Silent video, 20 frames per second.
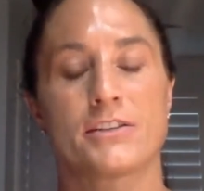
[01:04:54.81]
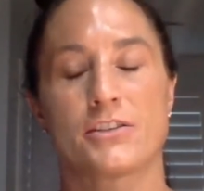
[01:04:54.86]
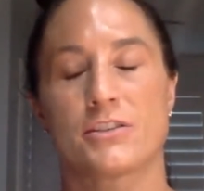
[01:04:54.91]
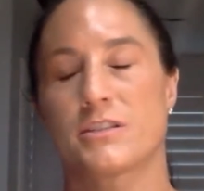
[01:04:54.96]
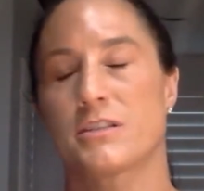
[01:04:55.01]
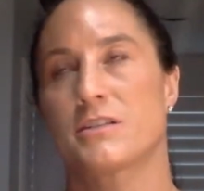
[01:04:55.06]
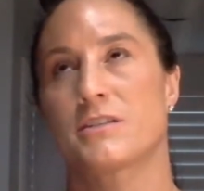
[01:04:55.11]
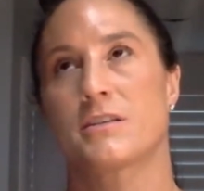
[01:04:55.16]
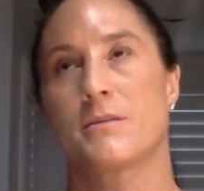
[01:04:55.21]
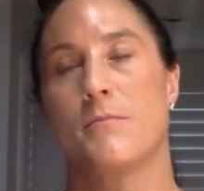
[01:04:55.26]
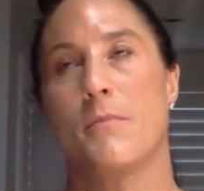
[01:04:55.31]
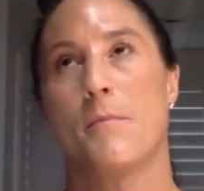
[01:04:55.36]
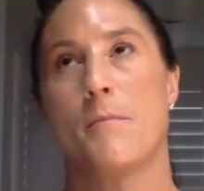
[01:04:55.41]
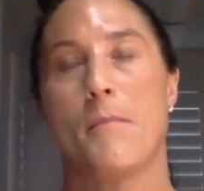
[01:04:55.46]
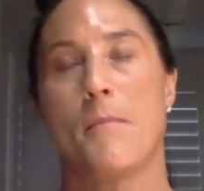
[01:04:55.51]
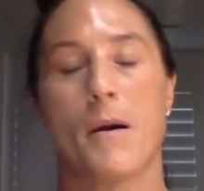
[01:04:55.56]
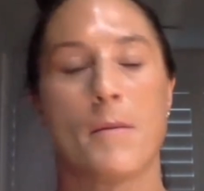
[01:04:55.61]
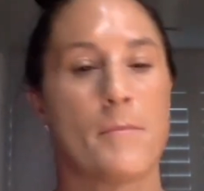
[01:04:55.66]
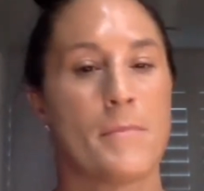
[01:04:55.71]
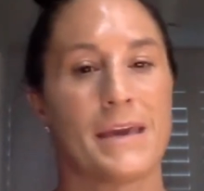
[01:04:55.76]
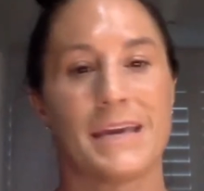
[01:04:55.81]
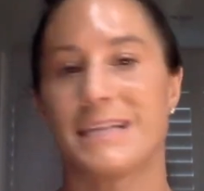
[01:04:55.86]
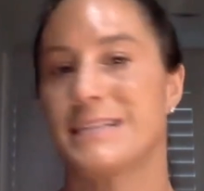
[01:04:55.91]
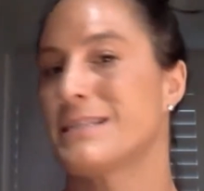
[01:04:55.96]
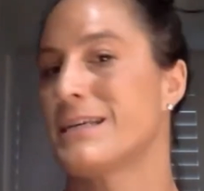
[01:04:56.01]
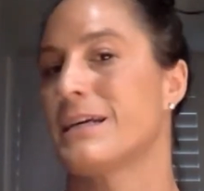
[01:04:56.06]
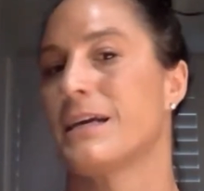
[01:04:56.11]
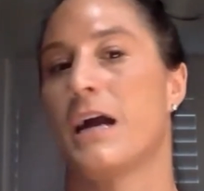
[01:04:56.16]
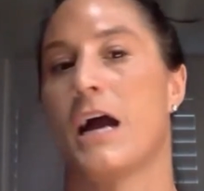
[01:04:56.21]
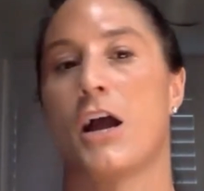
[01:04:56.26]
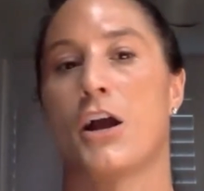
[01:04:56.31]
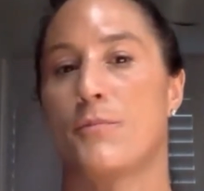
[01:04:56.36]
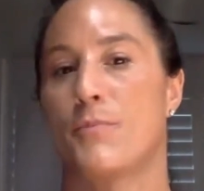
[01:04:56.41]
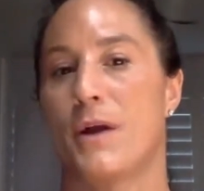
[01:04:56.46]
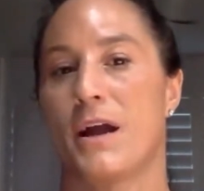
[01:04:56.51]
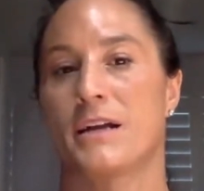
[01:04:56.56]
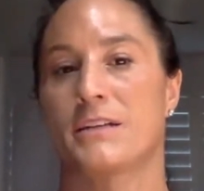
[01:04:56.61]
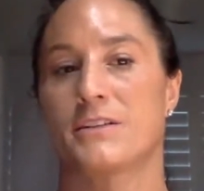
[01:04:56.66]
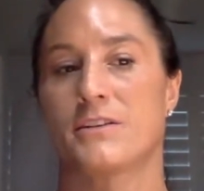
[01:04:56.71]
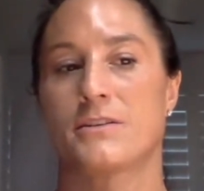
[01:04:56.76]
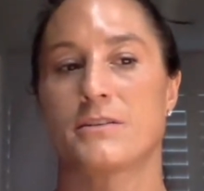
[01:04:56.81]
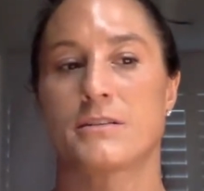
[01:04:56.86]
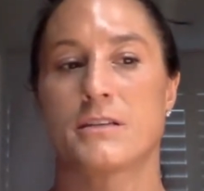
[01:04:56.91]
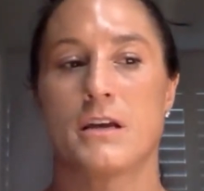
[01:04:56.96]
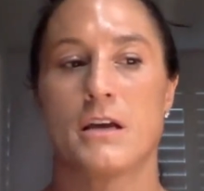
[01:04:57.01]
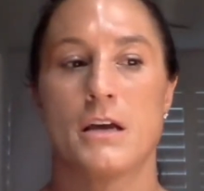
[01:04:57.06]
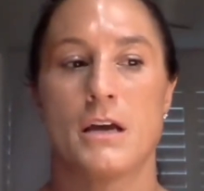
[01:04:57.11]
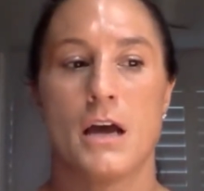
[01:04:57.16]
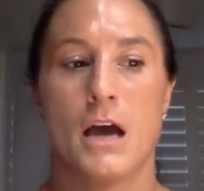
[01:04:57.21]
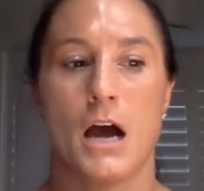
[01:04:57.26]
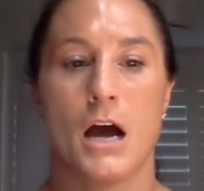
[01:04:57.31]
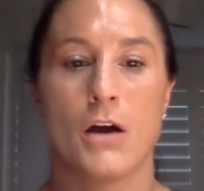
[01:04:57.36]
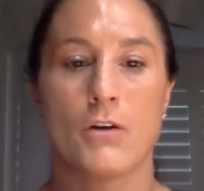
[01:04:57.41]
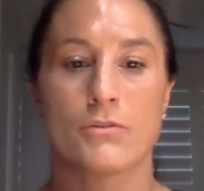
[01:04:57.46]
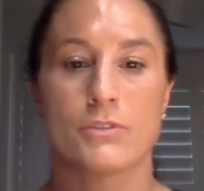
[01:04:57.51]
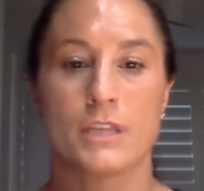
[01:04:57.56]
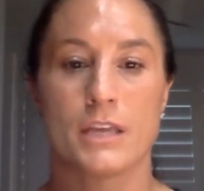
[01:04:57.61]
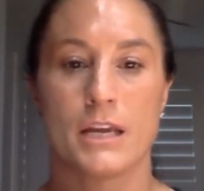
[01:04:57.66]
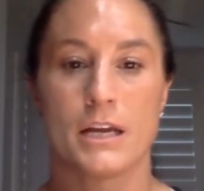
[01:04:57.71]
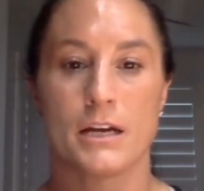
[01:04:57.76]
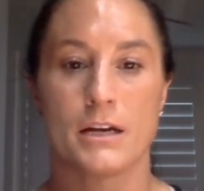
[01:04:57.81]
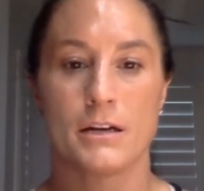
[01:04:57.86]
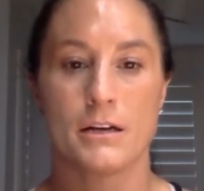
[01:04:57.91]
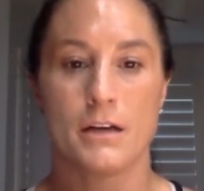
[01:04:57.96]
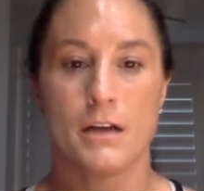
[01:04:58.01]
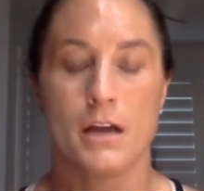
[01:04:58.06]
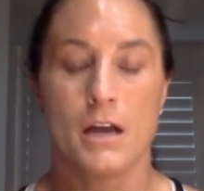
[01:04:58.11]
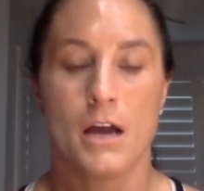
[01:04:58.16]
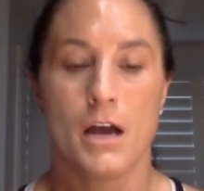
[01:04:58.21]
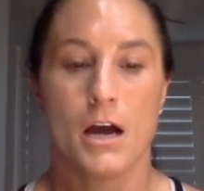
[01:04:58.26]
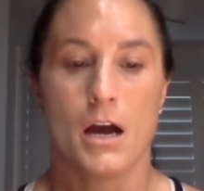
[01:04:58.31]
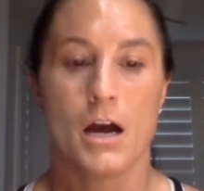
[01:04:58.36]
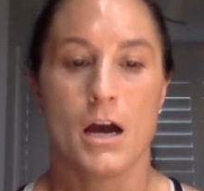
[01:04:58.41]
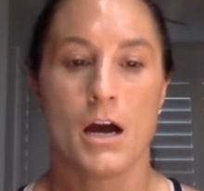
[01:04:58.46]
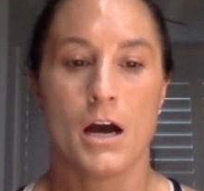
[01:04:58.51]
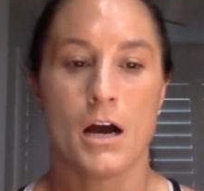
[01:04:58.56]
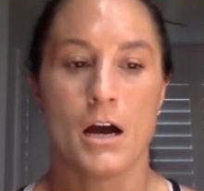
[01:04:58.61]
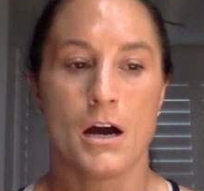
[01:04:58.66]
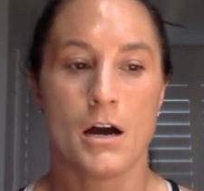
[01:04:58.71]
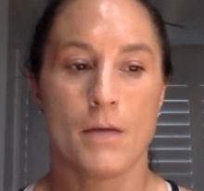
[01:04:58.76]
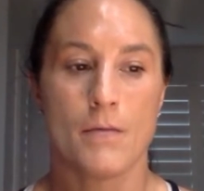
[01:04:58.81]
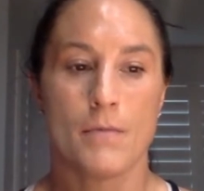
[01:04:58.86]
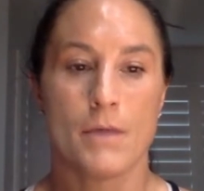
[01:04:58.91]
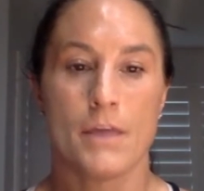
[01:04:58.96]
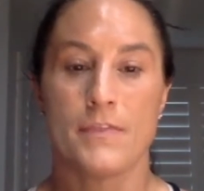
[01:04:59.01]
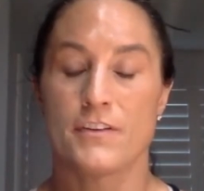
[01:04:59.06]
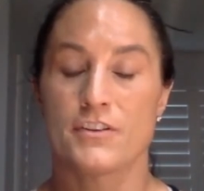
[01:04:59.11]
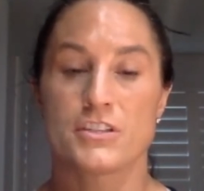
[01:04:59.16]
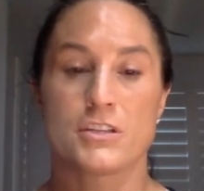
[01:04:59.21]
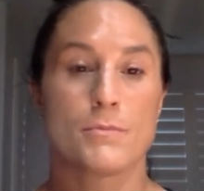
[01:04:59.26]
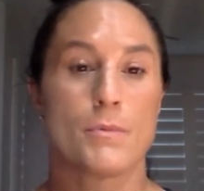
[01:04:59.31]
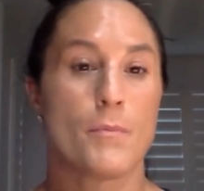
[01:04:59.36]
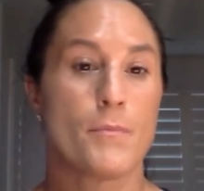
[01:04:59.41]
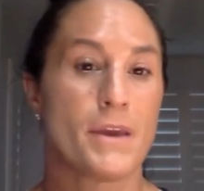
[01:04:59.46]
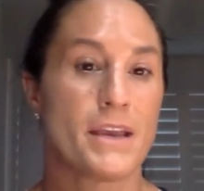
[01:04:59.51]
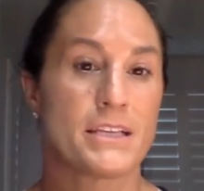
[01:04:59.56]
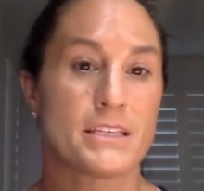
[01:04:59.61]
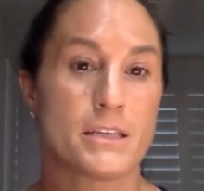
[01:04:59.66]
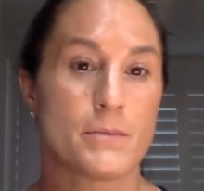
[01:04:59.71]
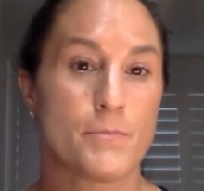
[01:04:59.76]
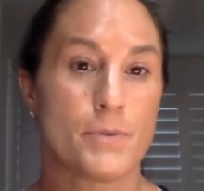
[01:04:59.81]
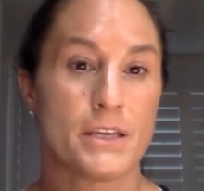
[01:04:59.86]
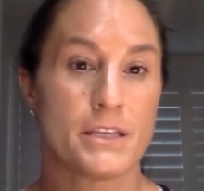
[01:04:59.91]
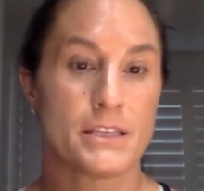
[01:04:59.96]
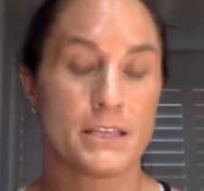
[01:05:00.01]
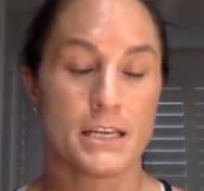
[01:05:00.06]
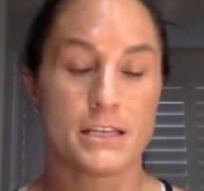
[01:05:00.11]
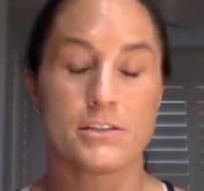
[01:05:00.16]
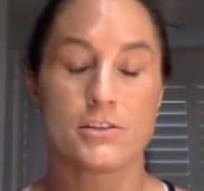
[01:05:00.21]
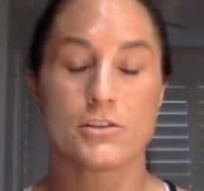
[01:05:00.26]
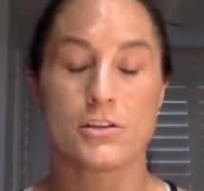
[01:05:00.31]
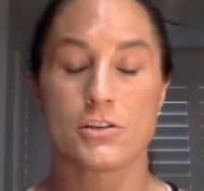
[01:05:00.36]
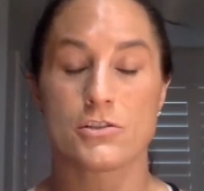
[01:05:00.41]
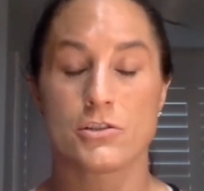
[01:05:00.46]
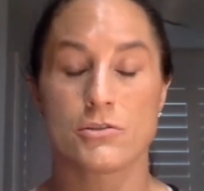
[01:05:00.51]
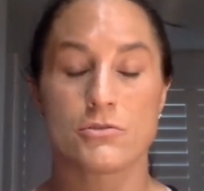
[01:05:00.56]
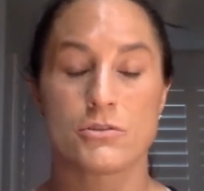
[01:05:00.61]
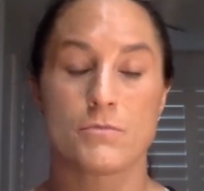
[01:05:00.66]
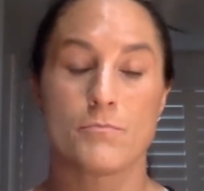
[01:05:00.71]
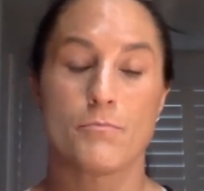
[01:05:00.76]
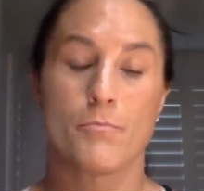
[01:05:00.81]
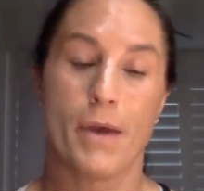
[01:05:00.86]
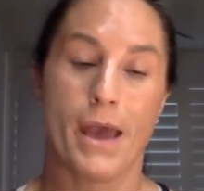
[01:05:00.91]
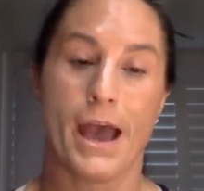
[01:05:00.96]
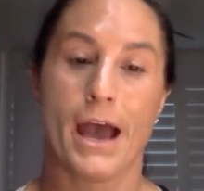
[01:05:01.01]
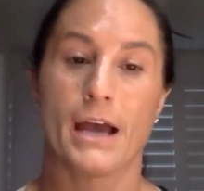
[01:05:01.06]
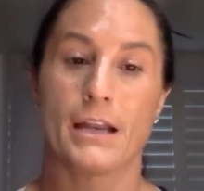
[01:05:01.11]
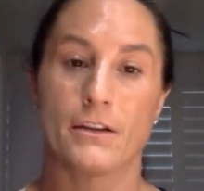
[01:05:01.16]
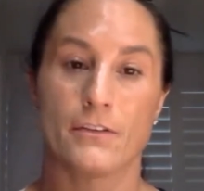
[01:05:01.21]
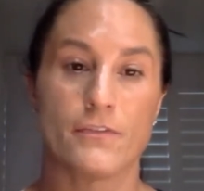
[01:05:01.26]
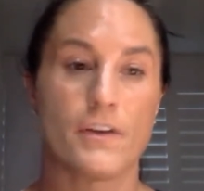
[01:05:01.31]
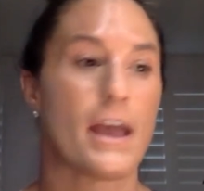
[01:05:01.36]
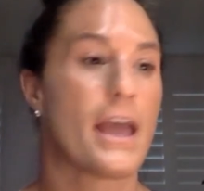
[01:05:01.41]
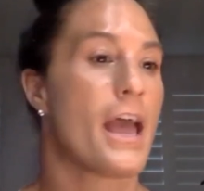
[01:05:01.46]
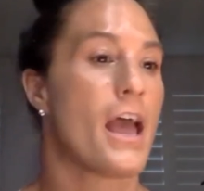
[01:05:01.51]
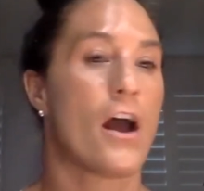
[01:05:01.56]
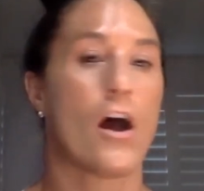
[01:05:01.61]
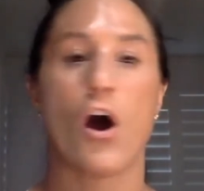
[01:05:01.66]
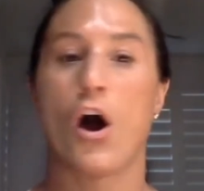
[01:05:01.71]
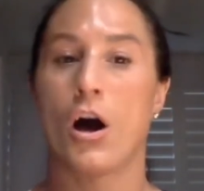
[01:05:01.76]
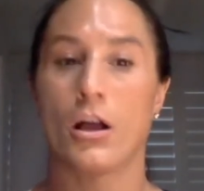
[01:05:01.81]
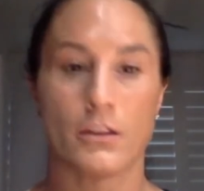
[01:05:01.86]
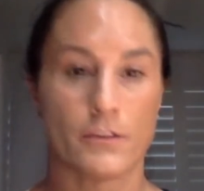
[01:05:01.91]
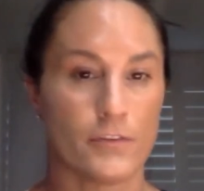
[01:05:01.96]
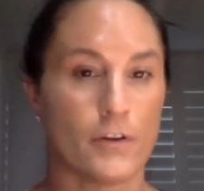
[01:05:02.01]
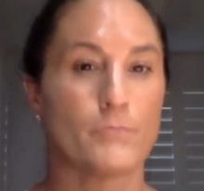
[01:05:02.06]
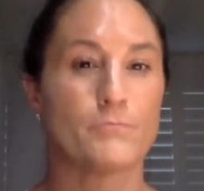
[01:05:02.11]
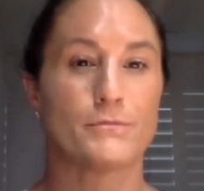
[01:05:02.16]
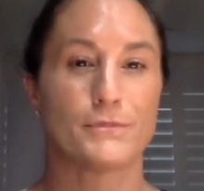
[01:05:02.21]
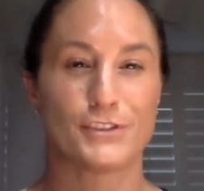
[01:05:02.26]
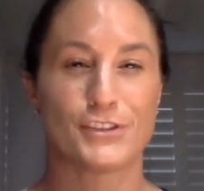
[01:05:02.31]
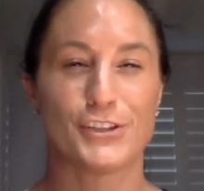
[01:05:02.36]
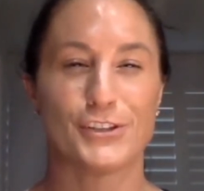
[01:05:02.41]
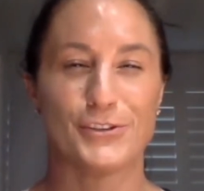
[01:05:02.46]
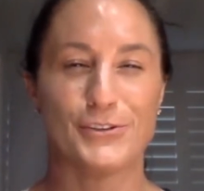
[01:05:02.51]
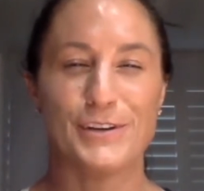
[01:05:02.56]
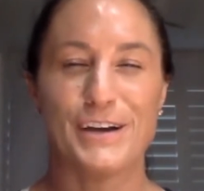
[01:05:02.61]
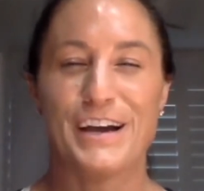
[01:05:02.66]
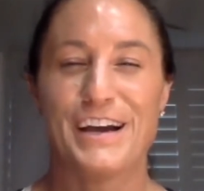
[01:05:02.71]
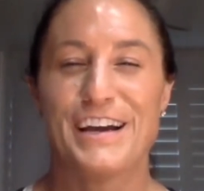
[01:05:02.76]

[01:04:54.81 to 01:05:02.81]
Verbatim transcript: There's some amazing chiropractors out there, um, and there's some amazing PTs. There's also some bad of eh, all of them too.